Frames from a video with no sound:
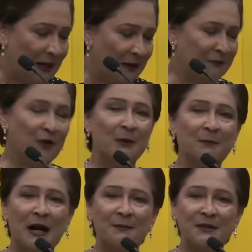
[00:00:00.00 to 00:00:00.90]
A former
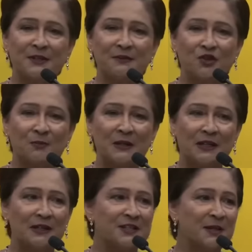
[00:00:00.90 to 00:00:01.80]
Prime Minister of
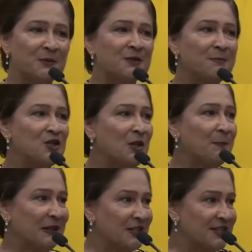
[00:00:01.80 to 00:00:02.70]
Jamaica. His name was P.J.
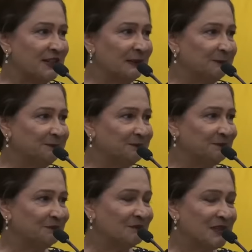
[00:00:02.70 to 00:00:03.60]
Patterson.
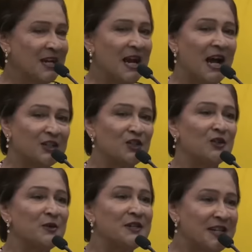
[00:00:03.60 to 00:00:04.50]
He
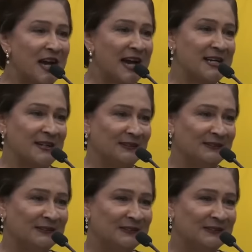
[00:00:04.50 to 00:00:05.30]
actually resigned